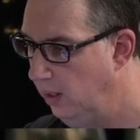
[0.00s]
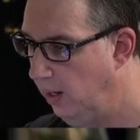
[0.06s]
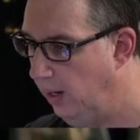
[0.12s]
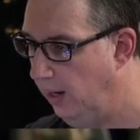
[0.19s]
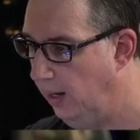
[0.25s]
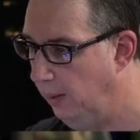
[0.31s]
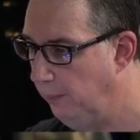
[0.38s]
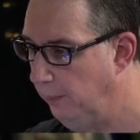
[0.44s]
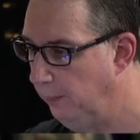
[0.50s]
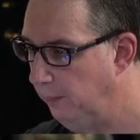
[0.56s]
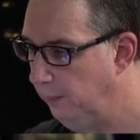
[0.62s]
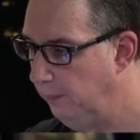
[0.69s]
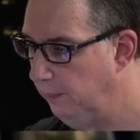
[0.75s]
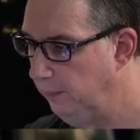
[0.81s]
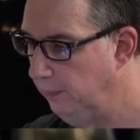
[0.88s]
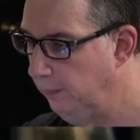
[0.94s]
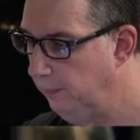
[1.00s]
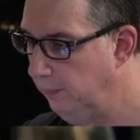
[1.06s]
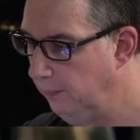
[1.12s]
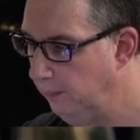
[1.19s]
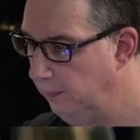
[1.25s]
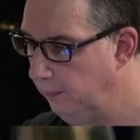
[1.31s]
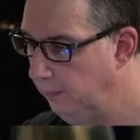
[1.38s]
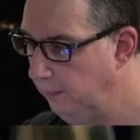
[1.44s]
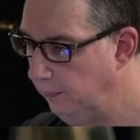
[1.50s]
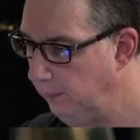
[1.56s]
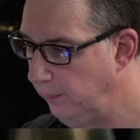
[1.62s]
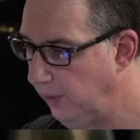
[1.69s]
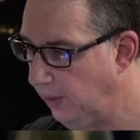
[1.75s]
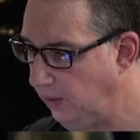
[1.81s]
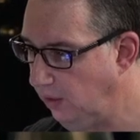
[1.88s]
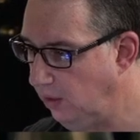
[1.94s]
And
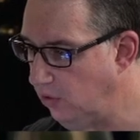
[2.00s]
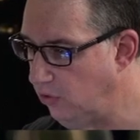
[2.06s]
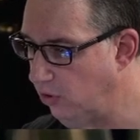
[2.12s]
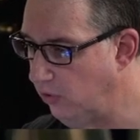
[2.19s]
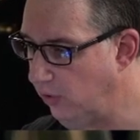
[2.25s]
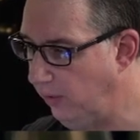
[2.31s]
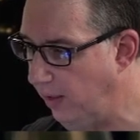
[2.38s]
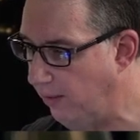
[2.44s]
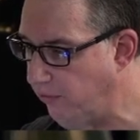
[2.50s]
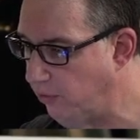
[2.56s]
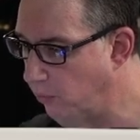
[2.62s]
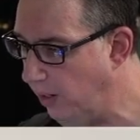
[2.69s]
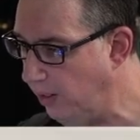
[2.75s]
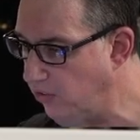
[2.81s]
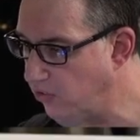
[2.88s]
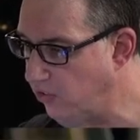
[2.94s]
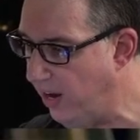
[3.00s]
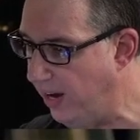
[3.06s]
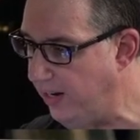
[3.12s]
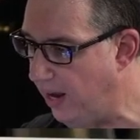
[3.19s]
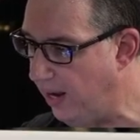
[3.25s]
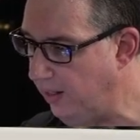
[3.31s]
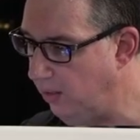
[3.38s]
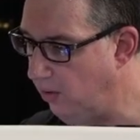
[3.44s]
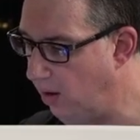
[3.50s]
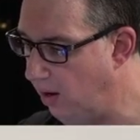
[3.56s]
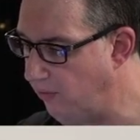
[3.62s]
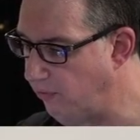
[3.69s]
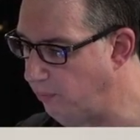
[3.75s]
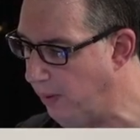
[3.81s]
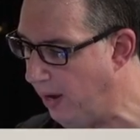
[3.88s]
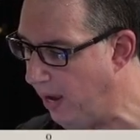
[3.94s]
you could turn the left and right side on and
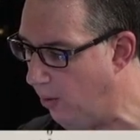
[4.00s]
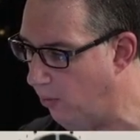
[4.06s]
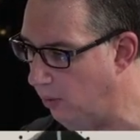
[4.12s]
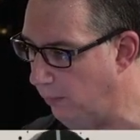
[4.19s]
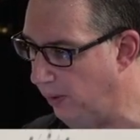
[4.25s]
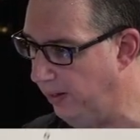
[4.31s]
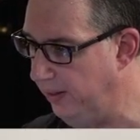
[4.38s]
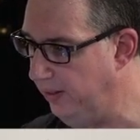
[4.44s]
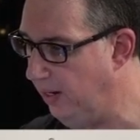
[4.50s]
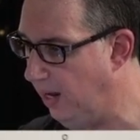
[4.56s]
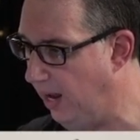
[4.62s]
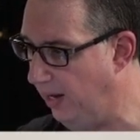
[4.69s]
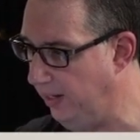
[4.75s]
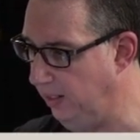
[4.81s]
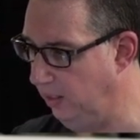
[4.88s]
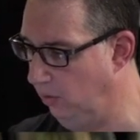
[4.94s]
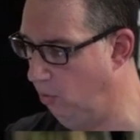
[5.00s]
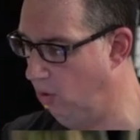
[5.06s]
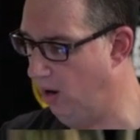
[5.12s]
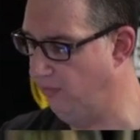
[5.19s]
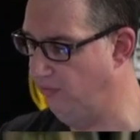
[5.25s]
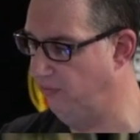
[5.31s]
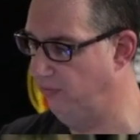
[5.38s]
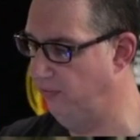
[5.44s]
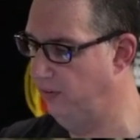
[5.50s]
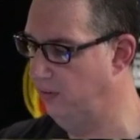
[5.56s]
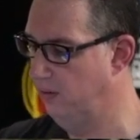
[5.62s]
off, power button on and off.